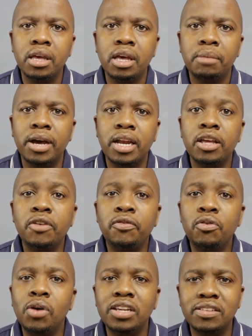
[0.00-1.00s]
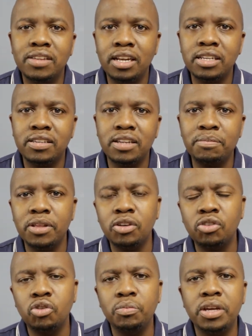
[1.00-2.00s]
But if you are selling something
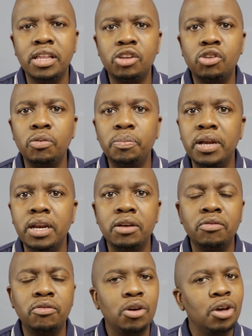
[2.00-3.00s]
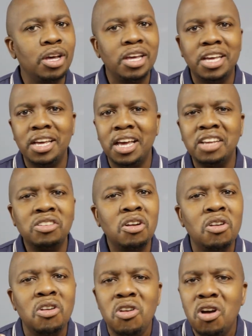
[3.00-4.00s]
to me that you believe has a
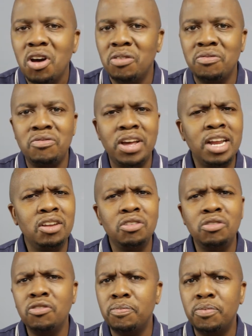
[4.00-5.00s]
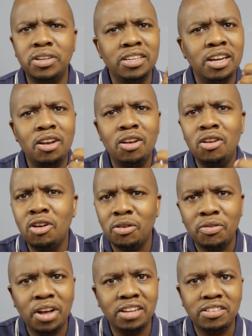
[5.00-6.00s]
lot of value, you've put in a lot
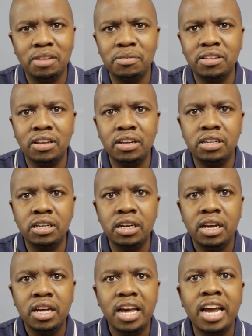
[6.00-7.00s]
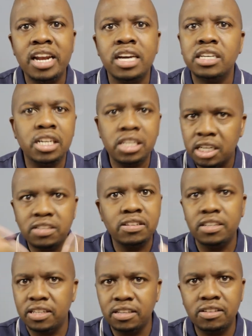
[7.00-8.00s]
of customization, and yet I just see
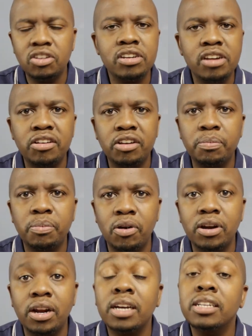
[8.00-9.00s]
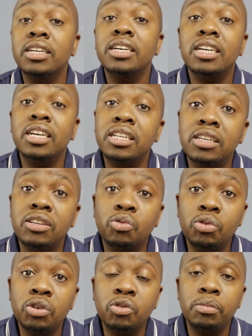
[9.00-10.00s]
it as a generic product,
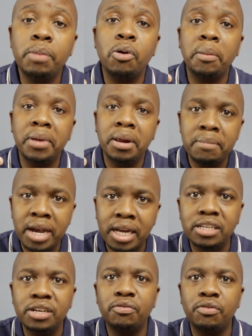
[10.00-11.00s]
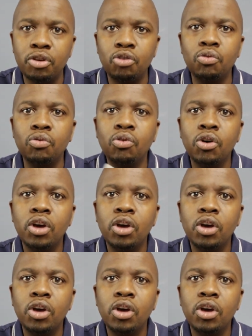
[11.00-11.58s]
it will be problematic for you